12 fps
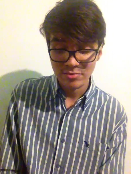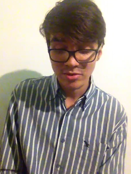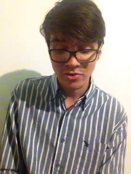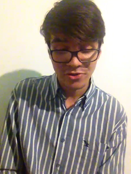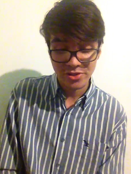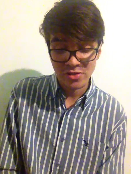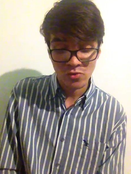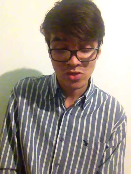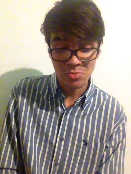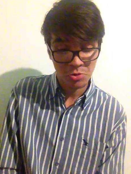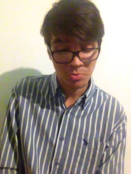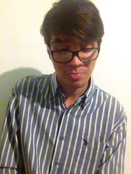there is no
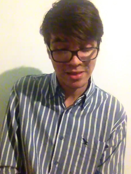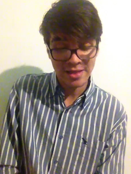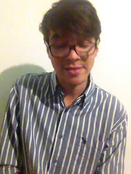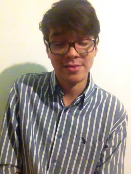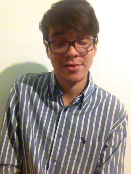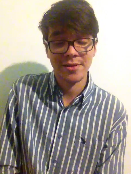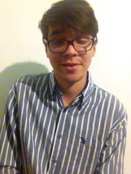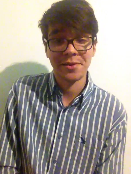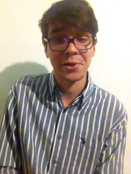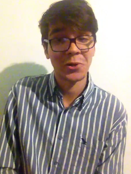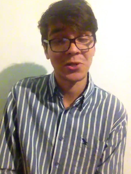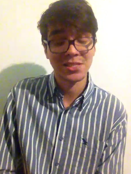deeper place you can
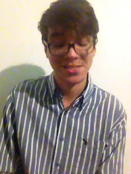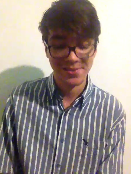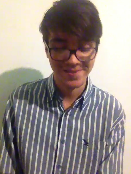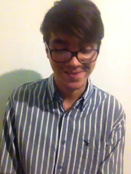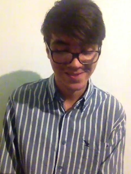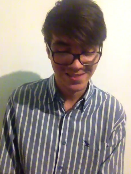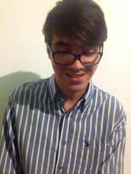go into,